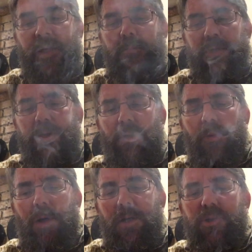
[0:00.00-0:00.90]
But you know
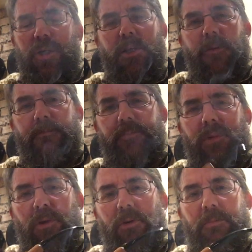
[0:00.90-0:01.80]
what, actually in a
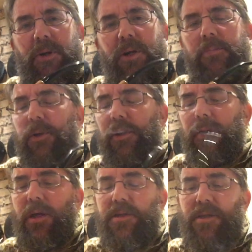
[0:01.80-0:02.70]
long pipe like
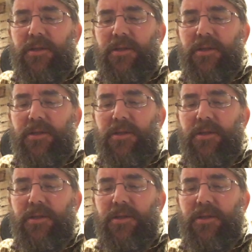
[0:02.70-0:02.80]
this,